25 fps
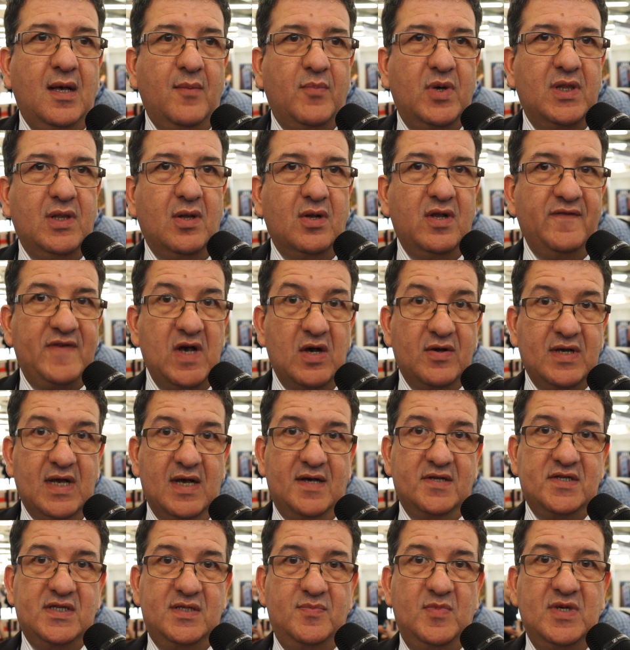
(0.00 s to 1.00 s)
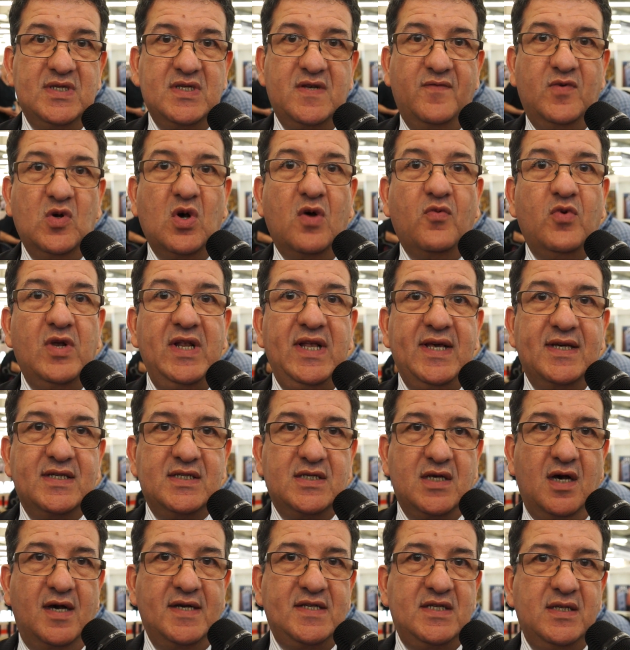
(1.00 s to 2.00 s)
but a lot of our customers have got really
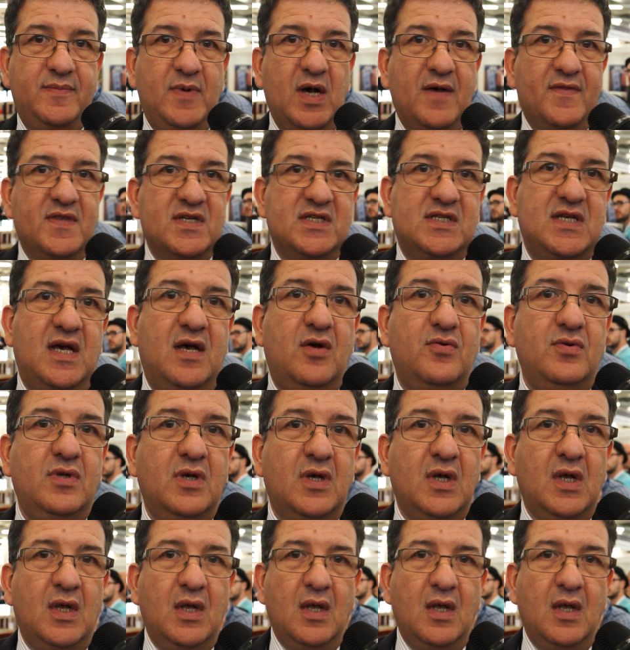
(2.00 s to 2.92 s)
excited about the sound